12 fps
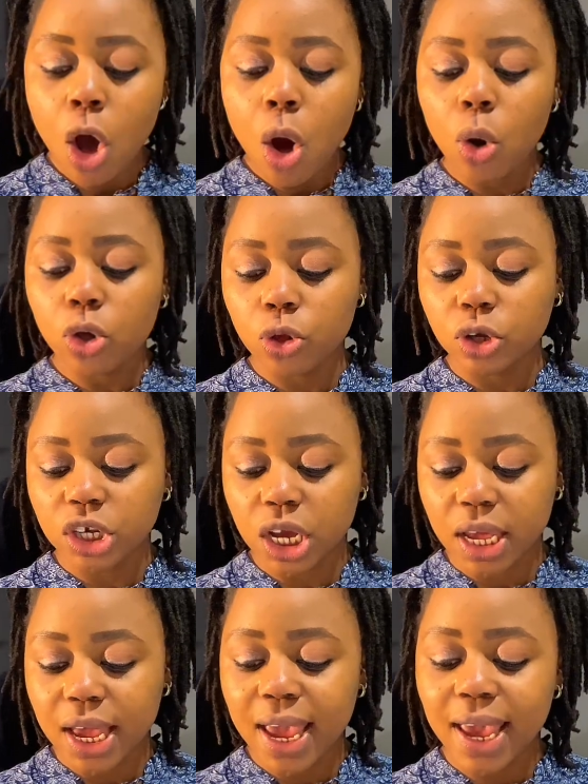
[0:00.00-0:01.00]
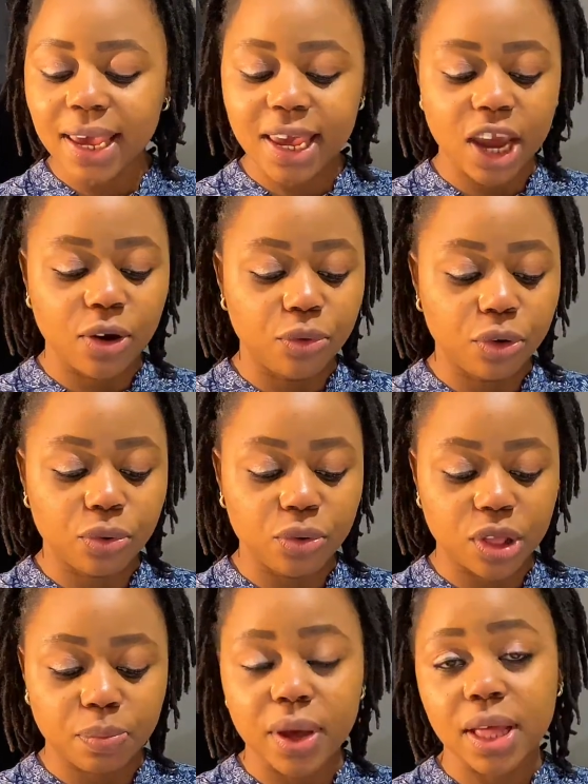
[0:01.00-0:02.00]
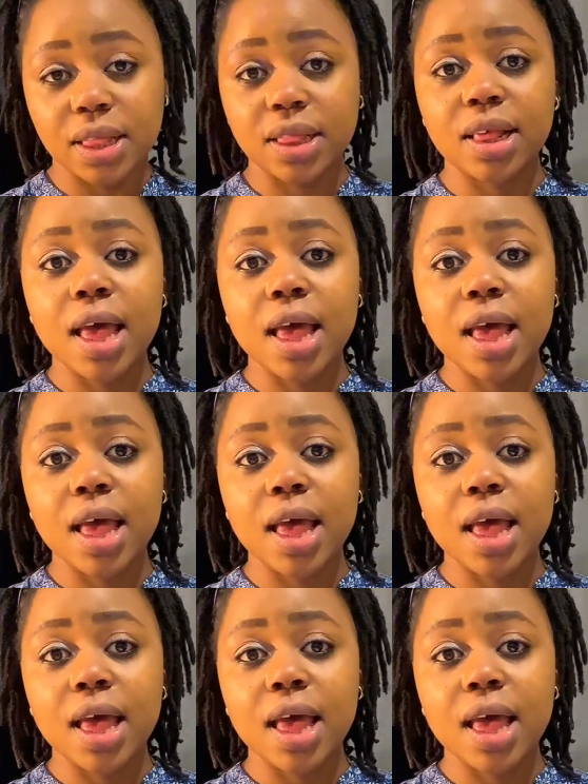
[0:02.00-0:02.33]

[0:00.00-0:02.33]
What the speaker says: Also check AK Recruitment.